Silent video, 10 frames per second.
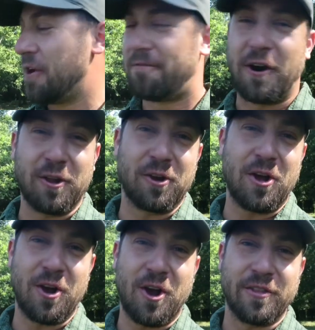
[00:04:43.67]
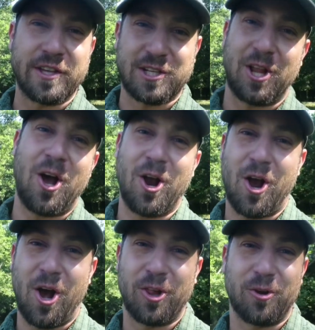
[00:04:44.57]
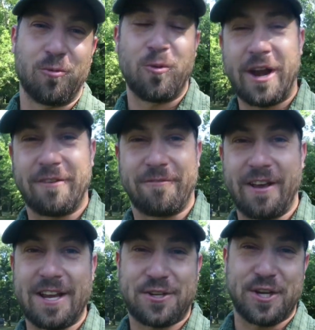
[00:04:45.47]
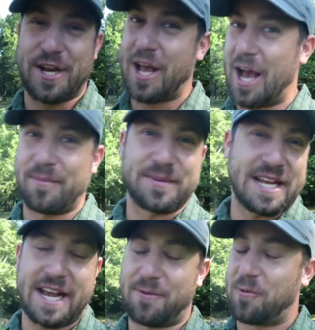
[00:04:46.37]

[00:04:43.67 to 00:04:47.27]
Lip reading: follow along on this log hauler renovation update,